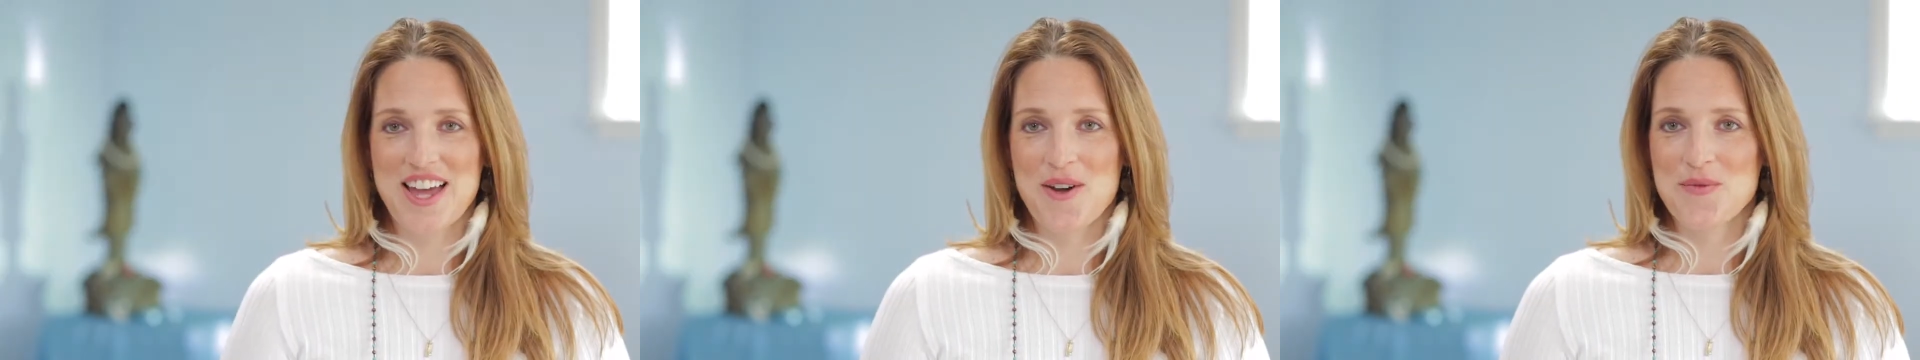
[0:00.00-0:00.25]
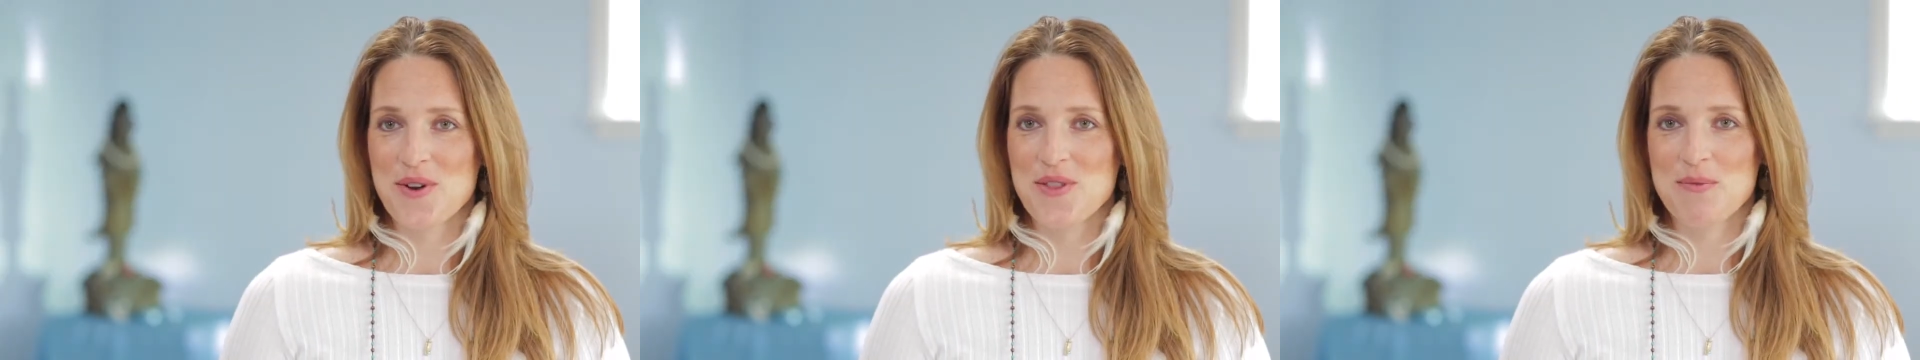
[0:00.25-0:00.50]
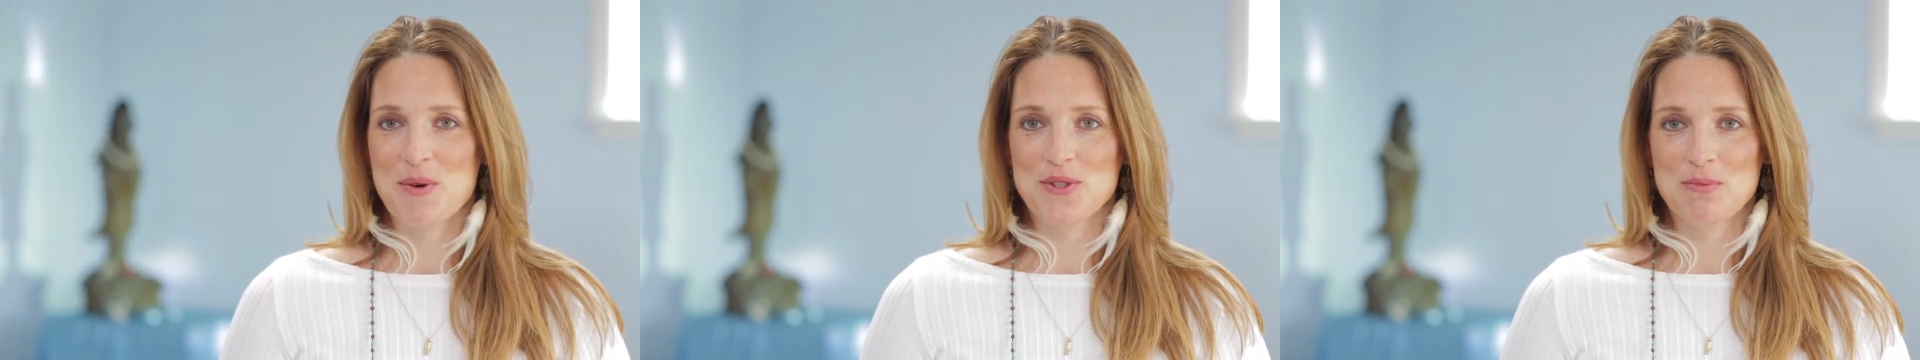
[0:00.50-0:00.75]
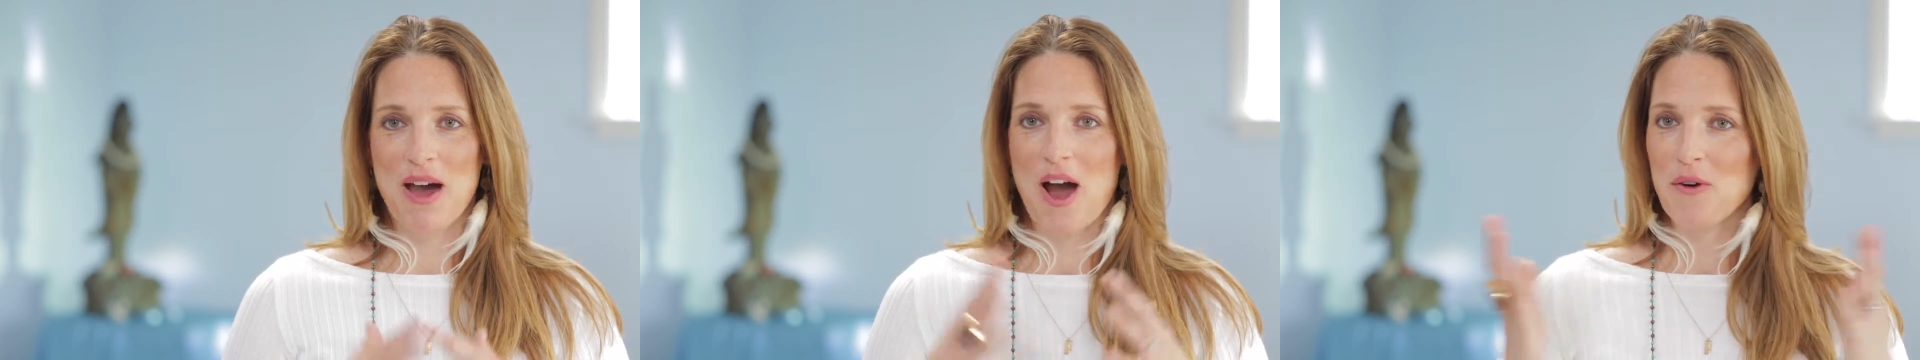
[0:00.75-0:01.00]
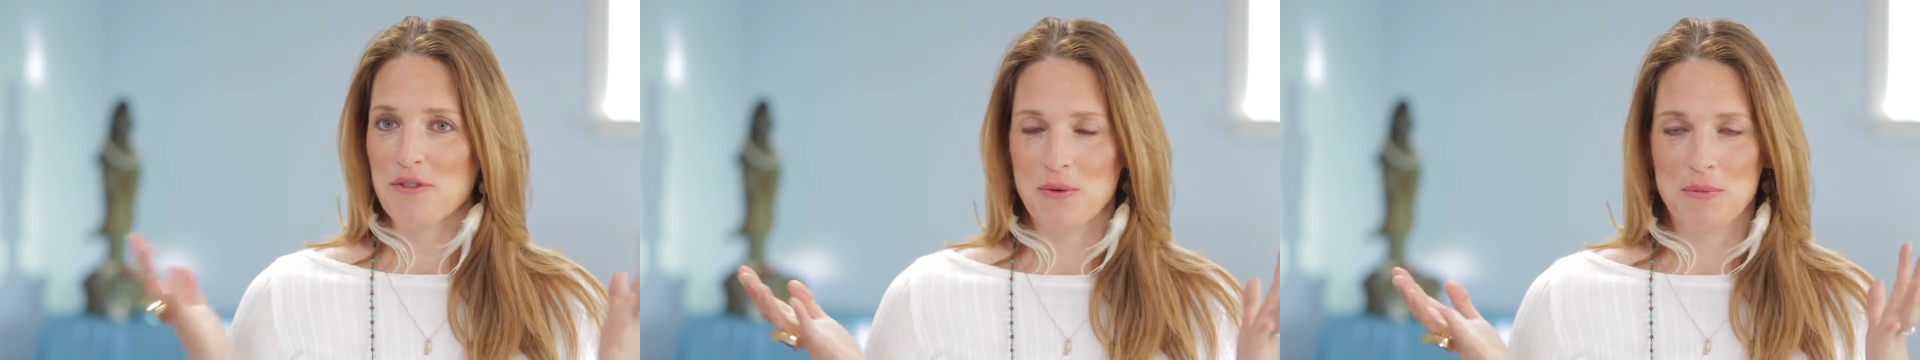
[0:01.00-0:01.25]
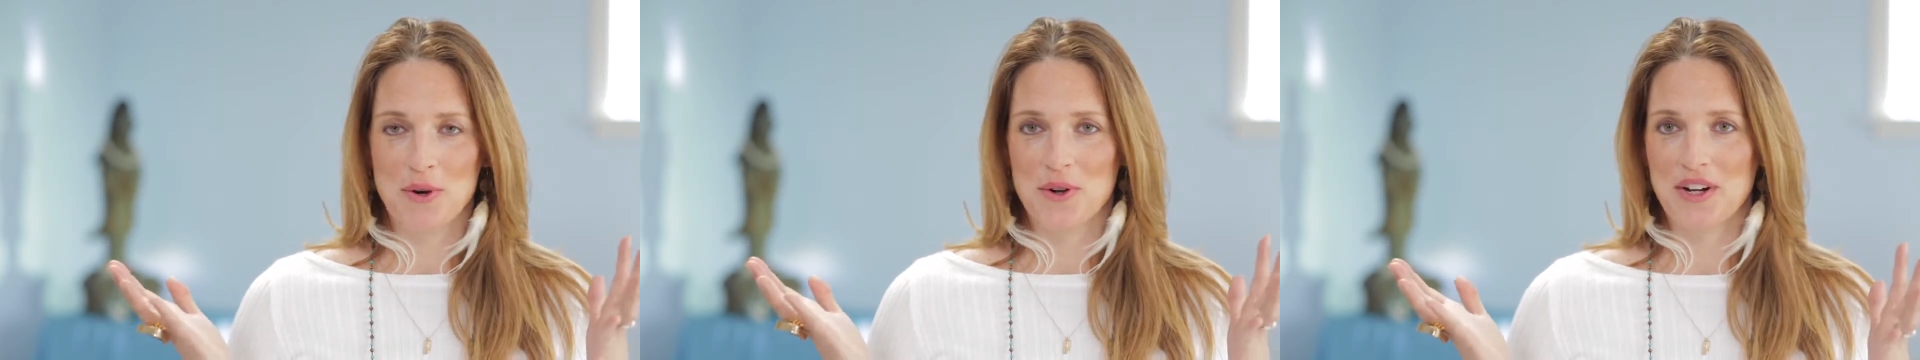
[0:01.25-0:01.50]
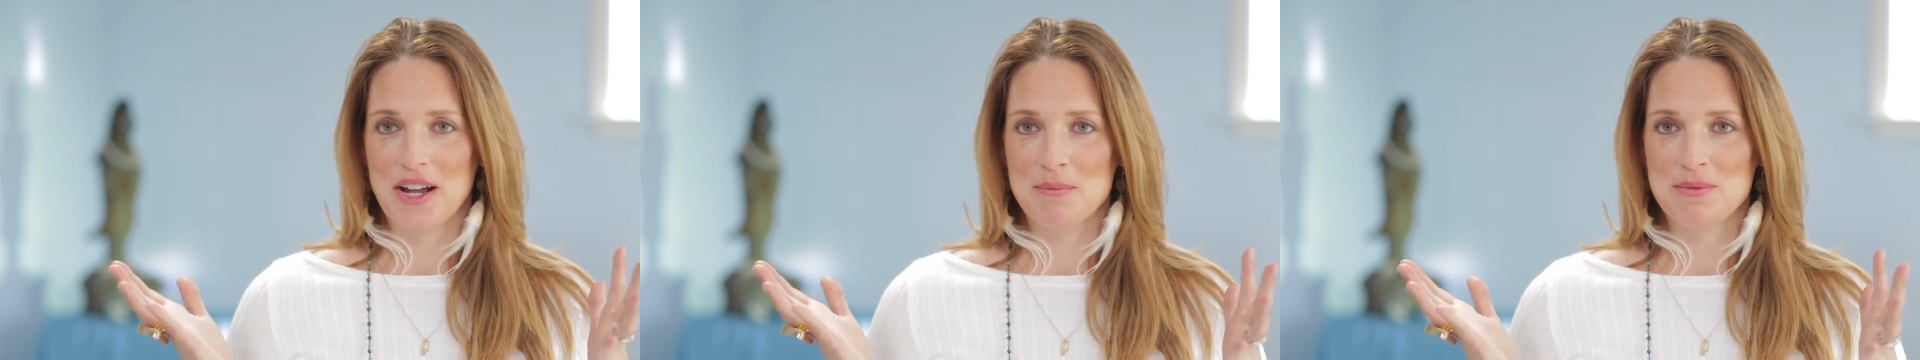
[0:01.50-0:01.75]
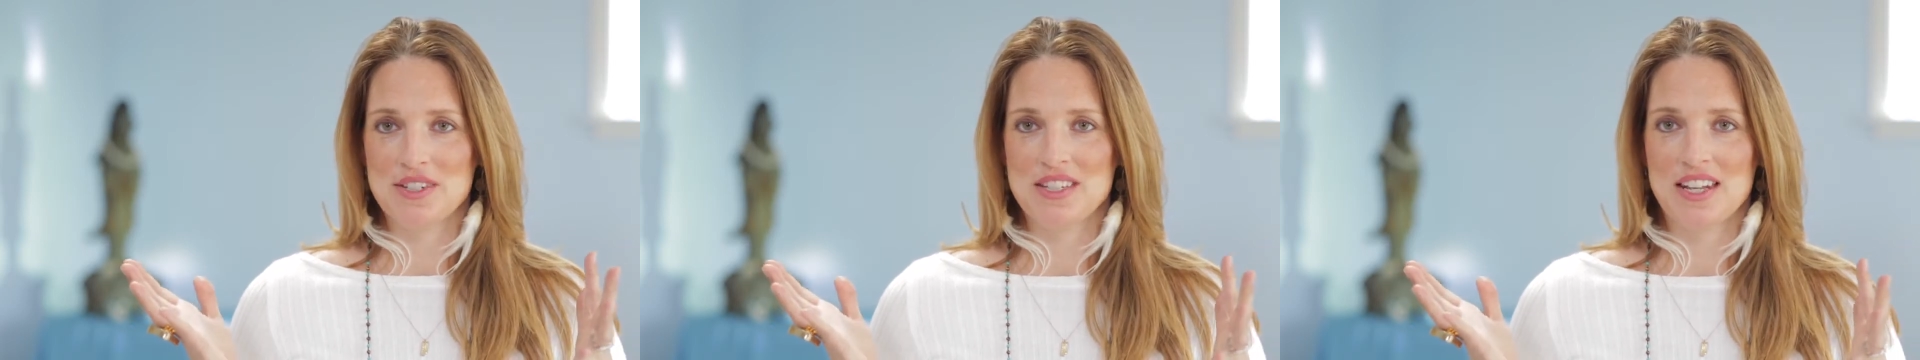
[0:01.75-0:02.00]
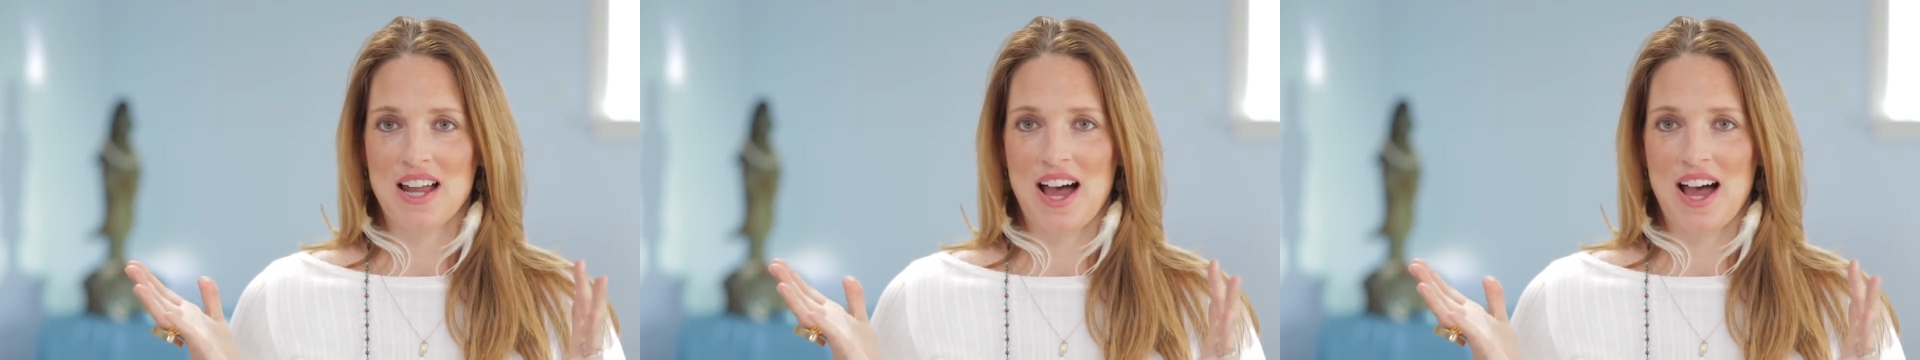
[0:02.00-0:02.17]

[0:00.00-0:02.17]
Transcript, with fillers: down, one of the most powerful programs that